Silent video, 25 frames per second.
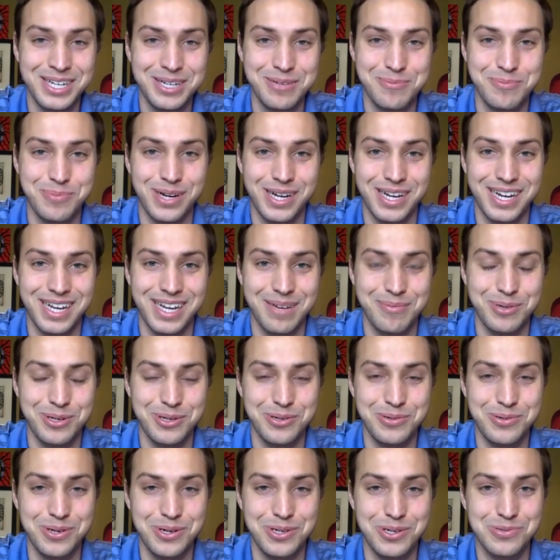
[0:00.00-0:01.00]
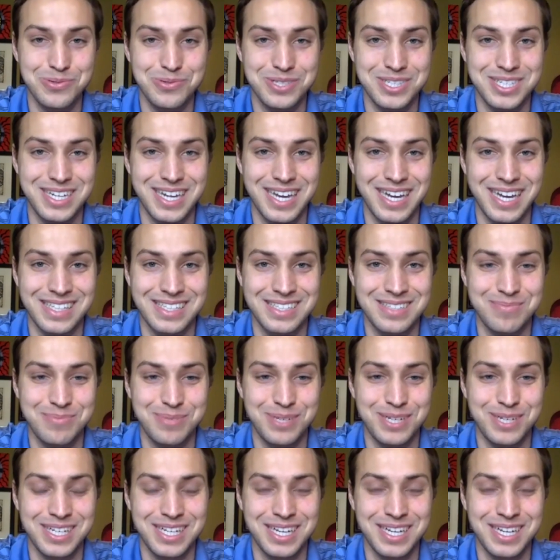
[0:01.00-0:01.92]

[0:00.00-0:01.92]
But, uh, but who knows what's next? But